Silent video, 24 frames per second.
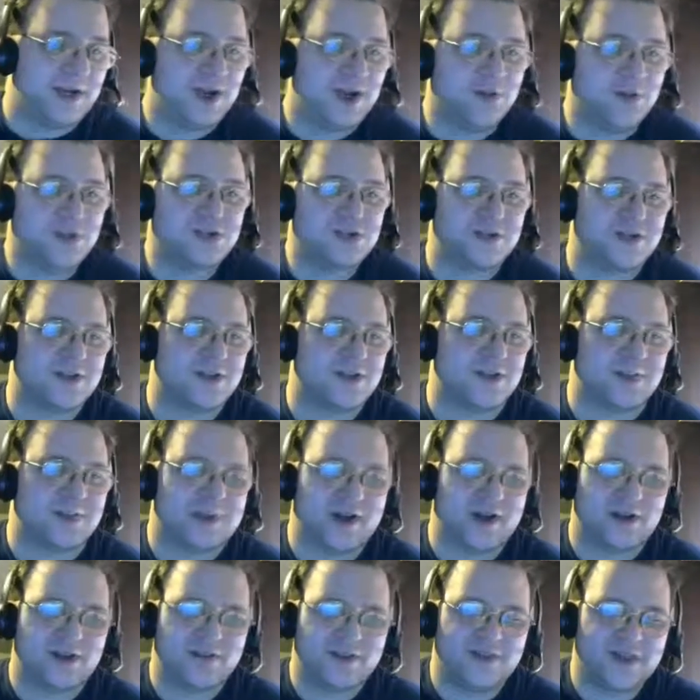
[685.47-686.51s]
I know which way to go to
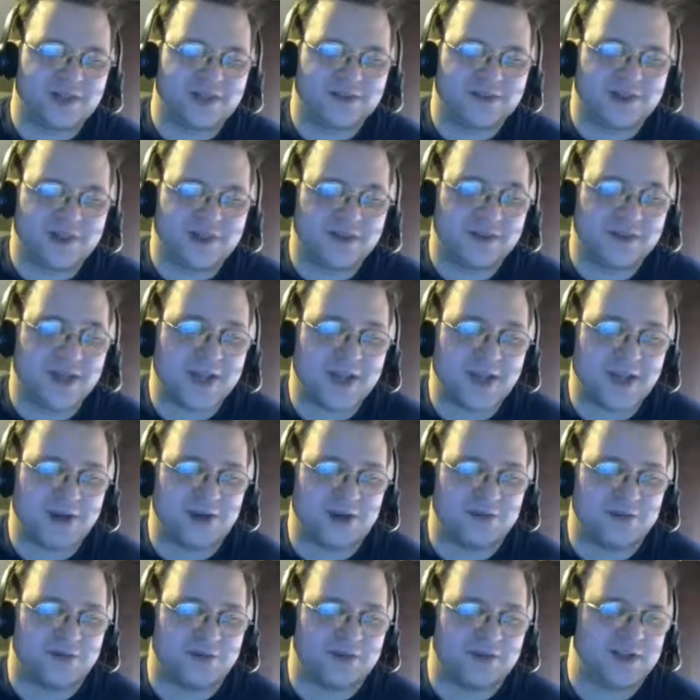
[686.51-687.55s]
Perit Village, but I think I'm gonna head
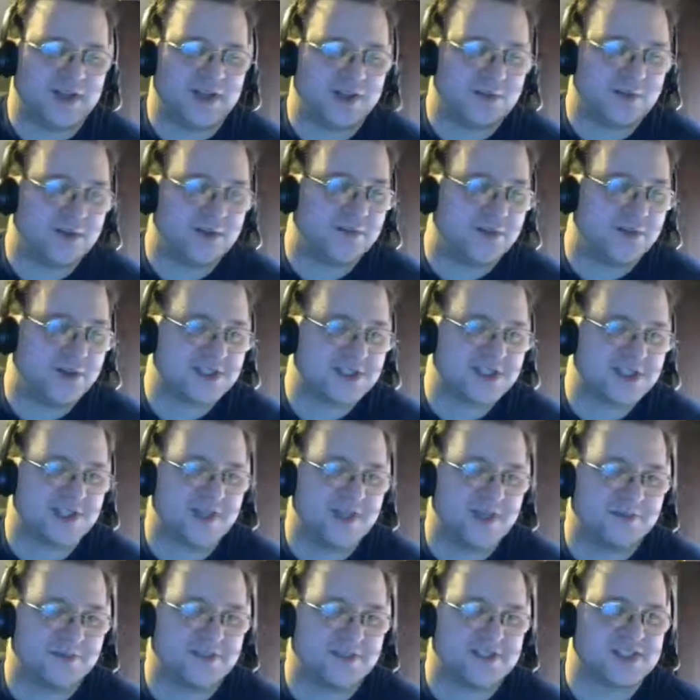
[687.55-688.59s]
over the other way first to
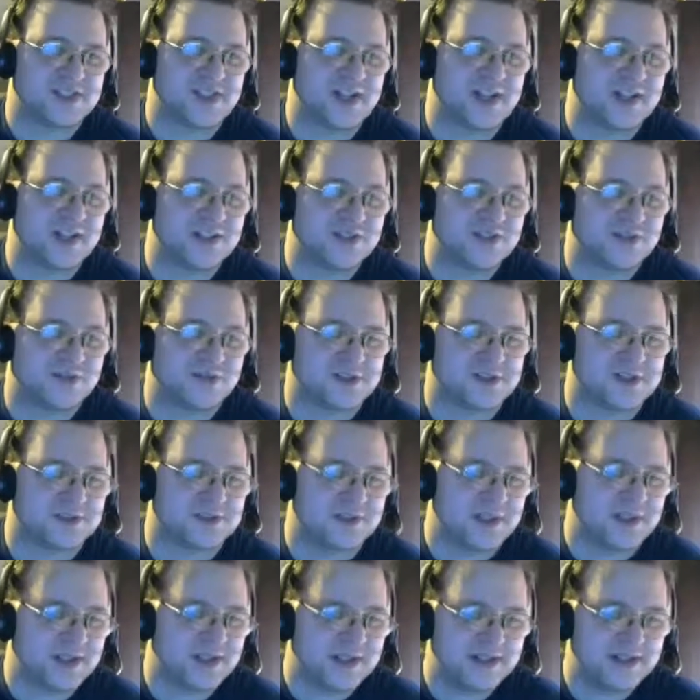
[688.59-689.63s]
hit up the statue for some
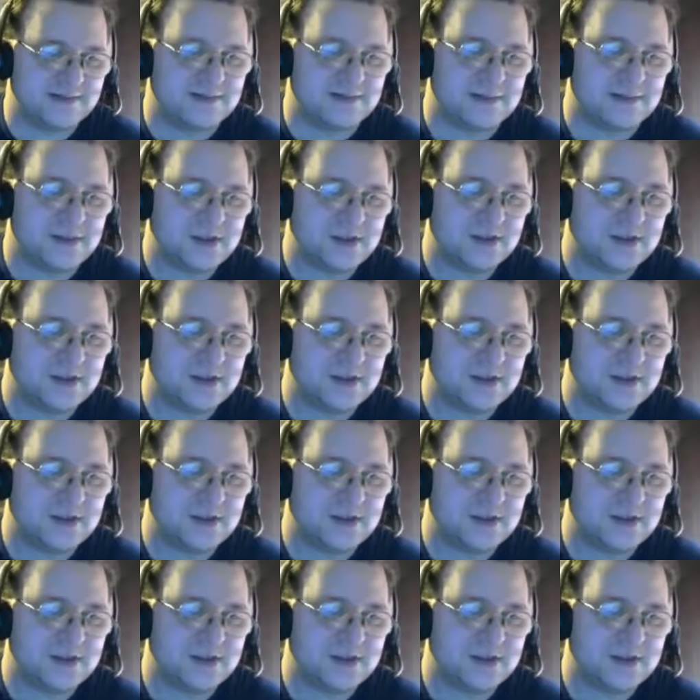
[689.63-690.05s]
healing.